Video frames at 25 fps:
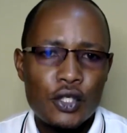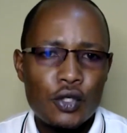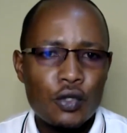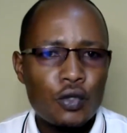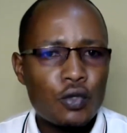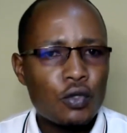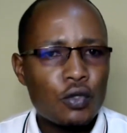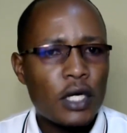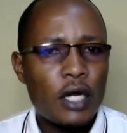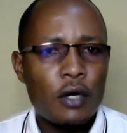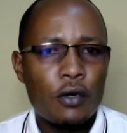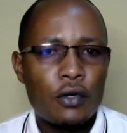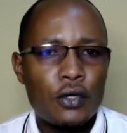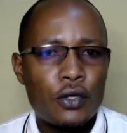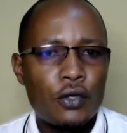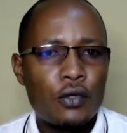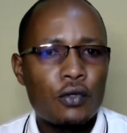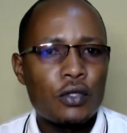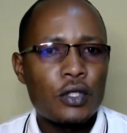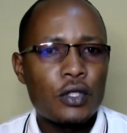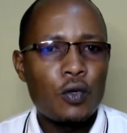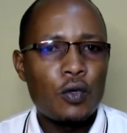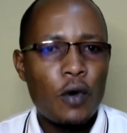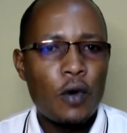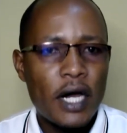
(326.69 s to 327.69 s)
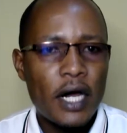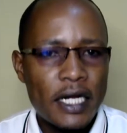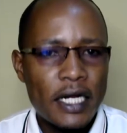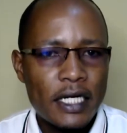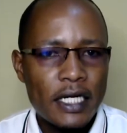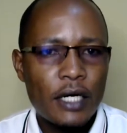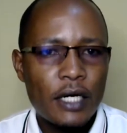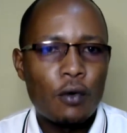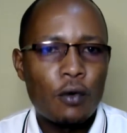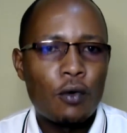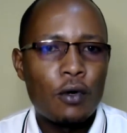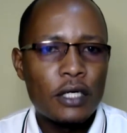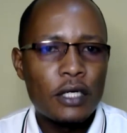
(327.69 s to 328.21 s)
You could
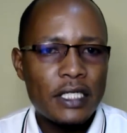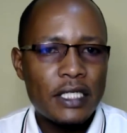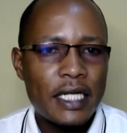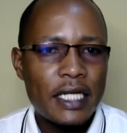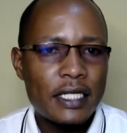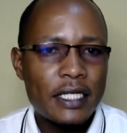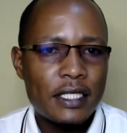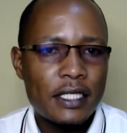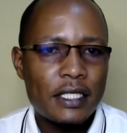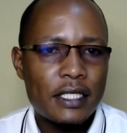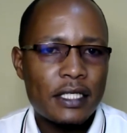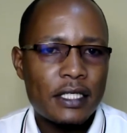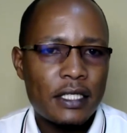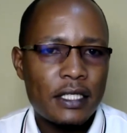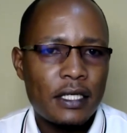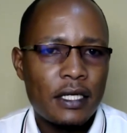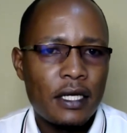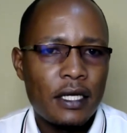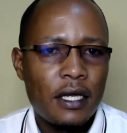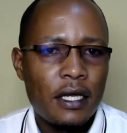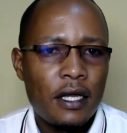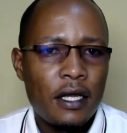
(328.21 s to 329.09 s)
wonder, what does